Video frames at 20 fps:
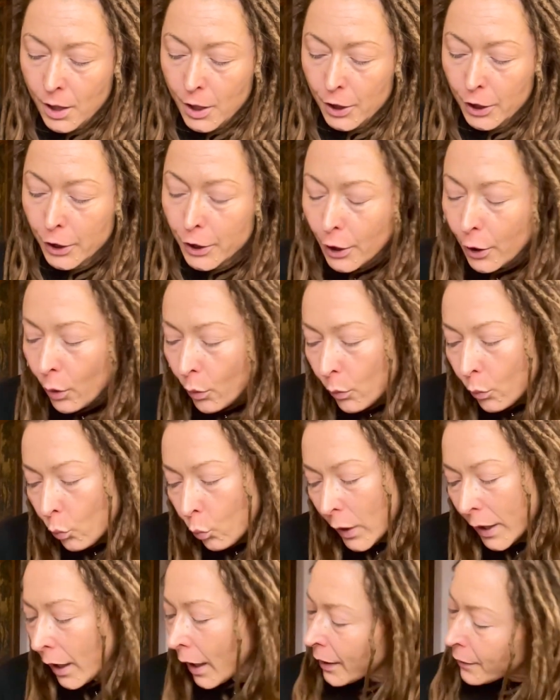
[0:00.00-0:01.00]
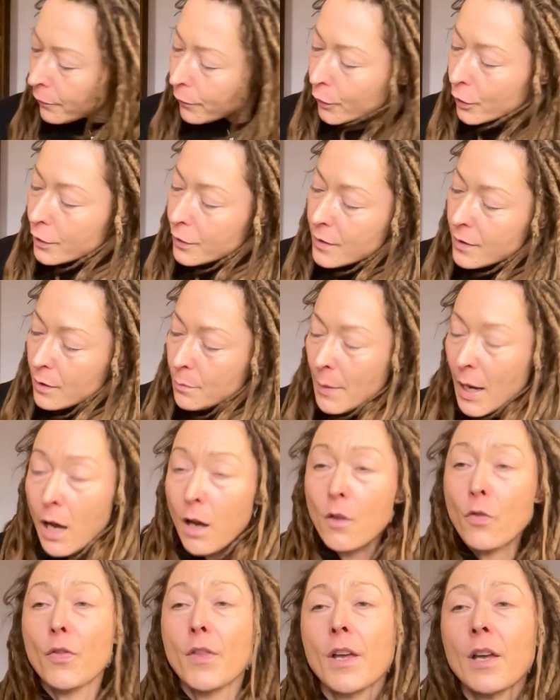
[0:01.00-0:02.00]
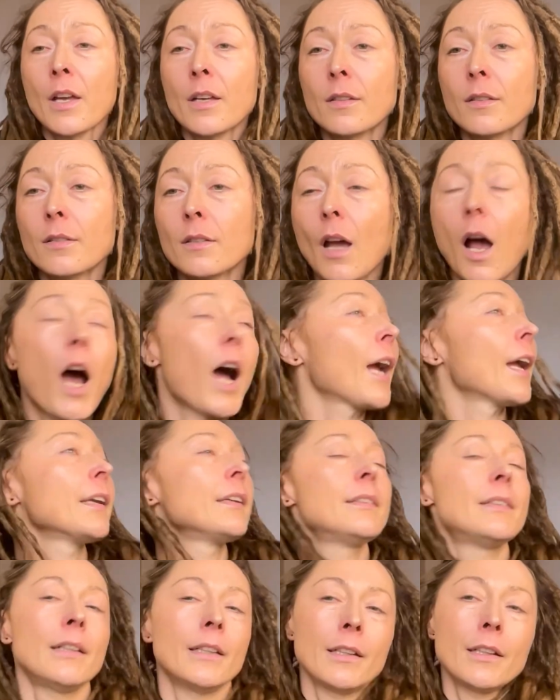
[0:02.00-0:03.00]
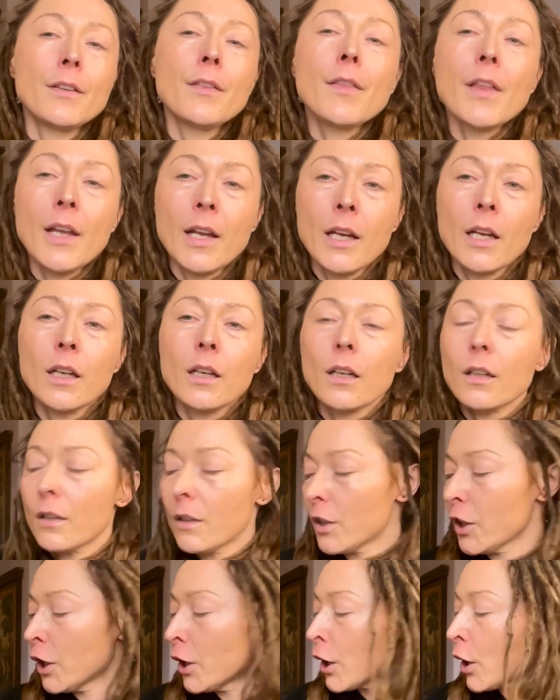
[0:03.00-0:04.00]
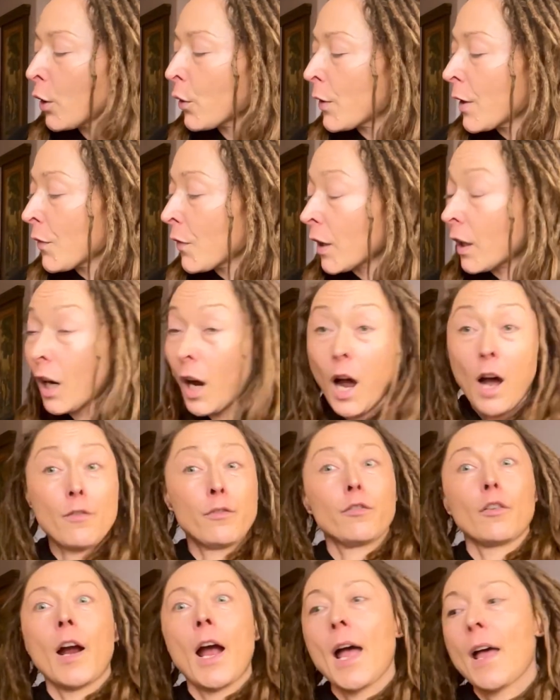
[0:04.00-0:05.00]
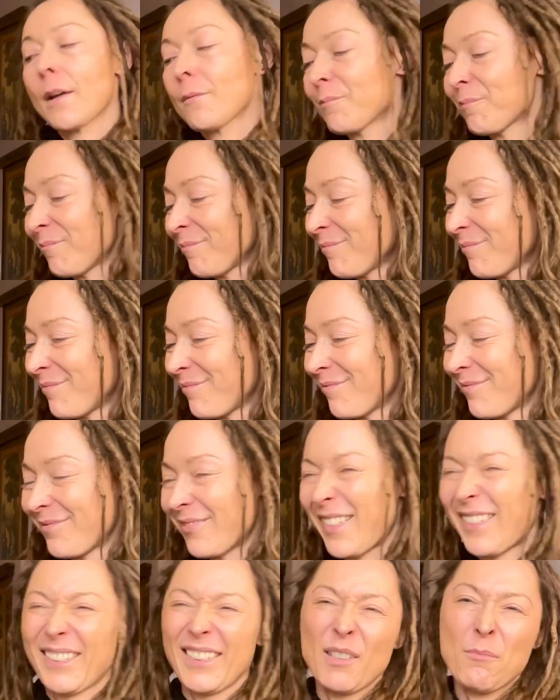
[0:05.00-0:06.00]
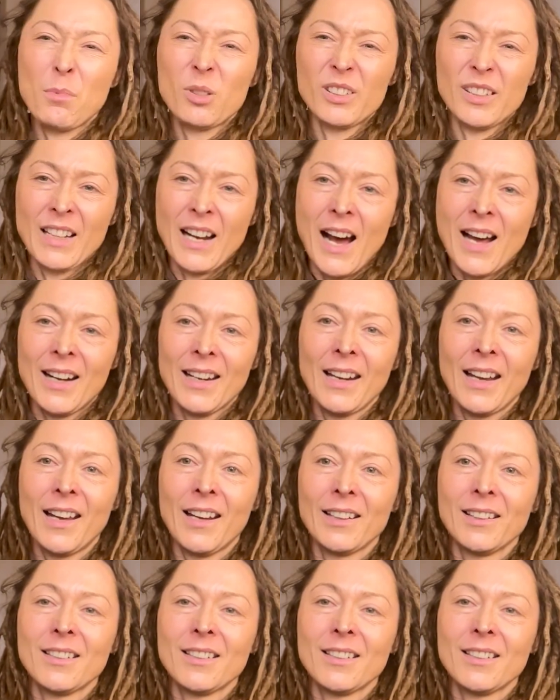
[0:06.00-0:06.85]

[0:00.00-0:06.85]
you know, when I first smelled this, I did think, you know, that the coffret I'm going to pull it out again